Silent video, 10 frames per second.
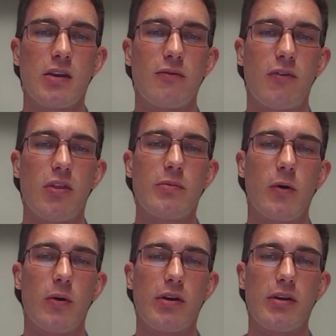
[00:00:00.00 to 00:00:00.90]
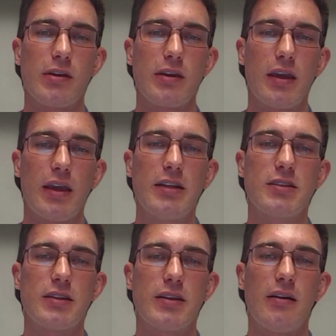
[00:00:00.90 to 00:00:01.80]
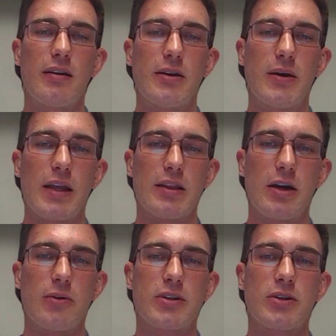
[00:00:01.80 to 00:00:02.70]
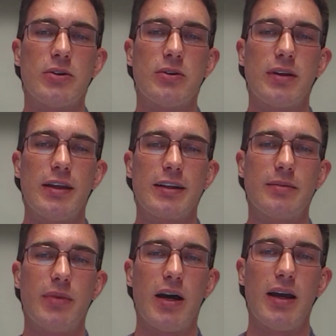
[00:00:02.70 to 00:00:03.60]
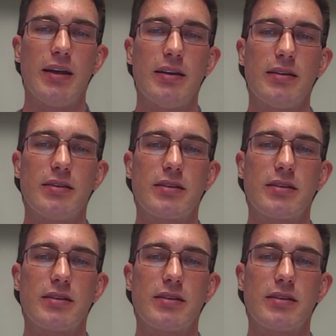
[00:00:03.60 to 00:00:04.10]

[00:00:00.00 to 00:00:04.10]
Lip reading: Furthermore, each scenario had lower coal and combined